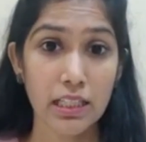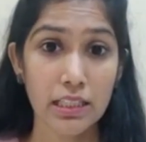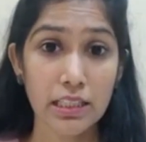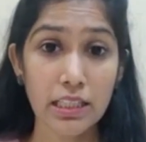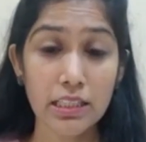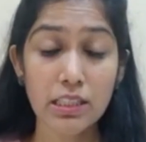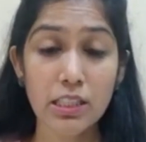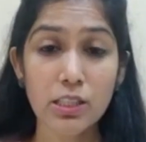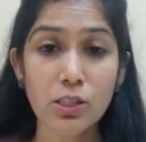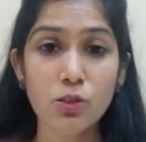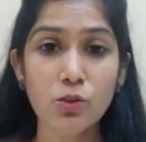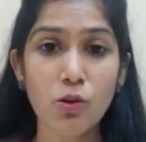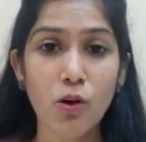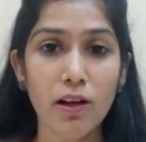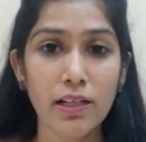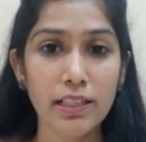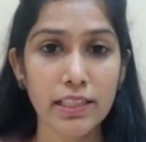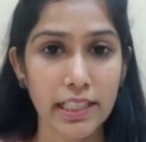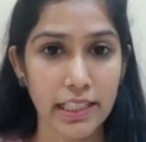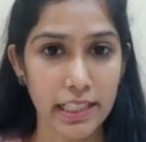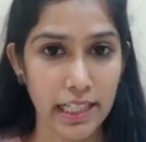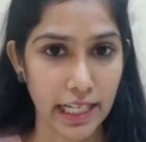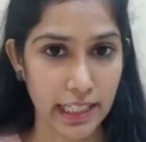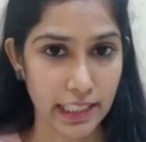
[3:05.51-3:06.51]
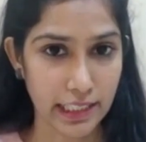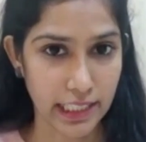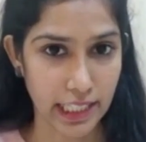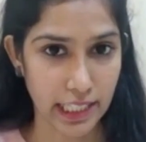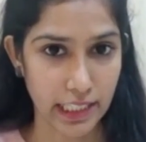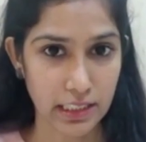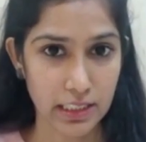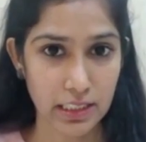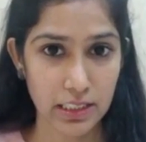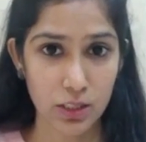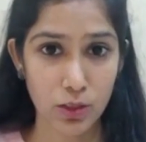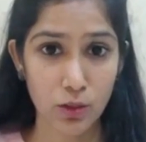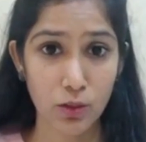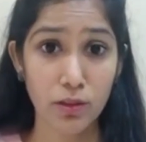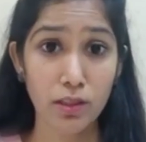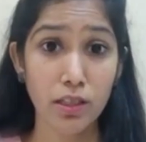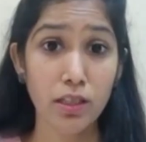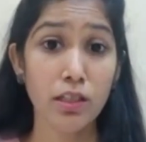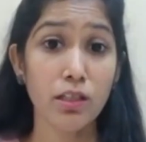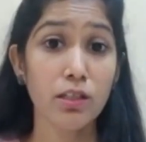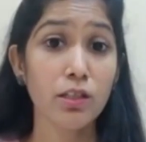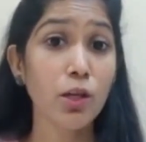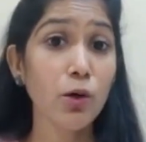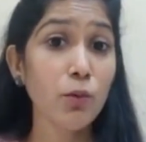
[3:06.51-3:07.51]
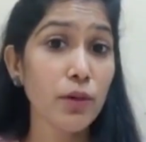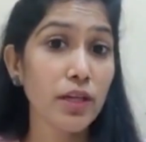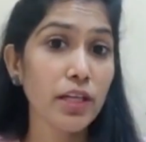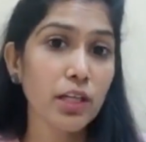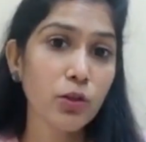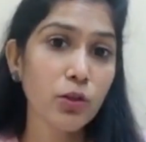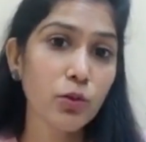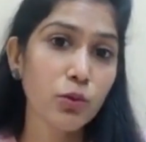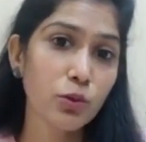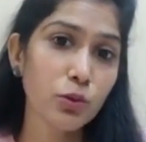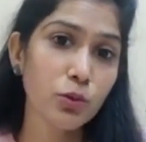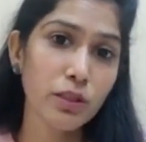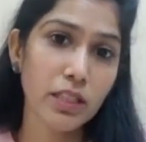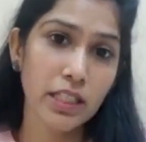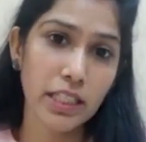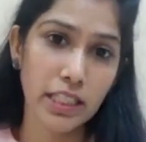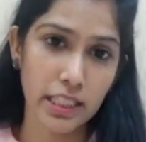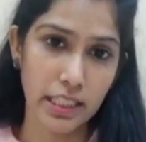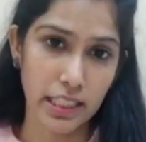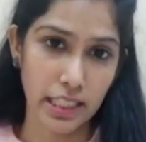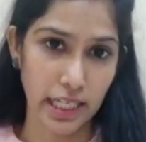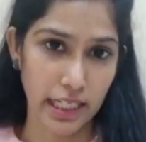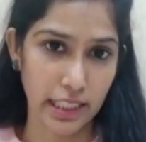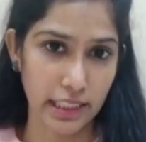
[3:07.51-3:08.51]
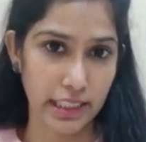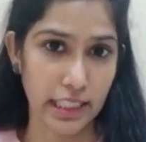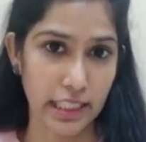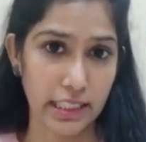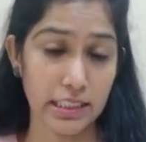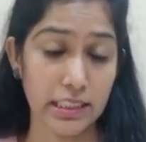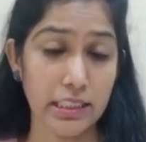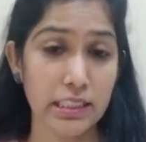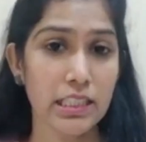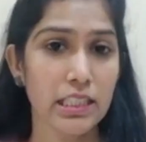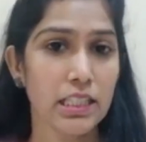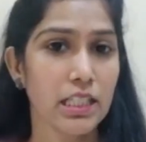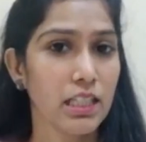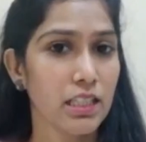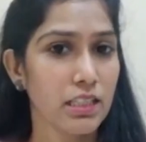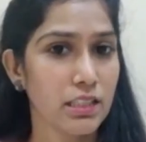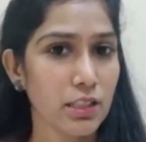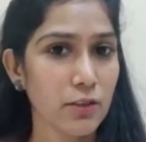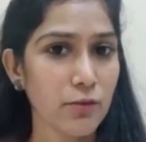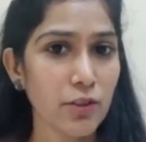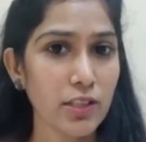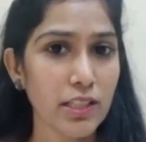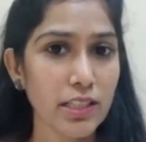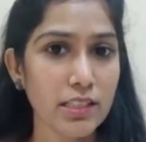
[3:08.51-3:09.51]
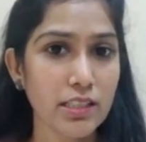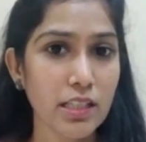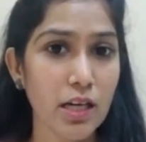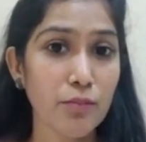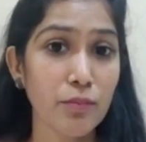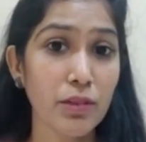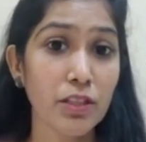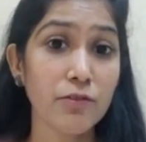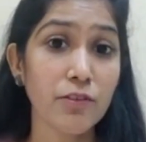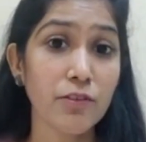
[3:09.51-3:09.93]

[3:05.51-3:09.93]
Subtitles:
This is called direct tax. Okay. Now when I go to indirect tax, say for example,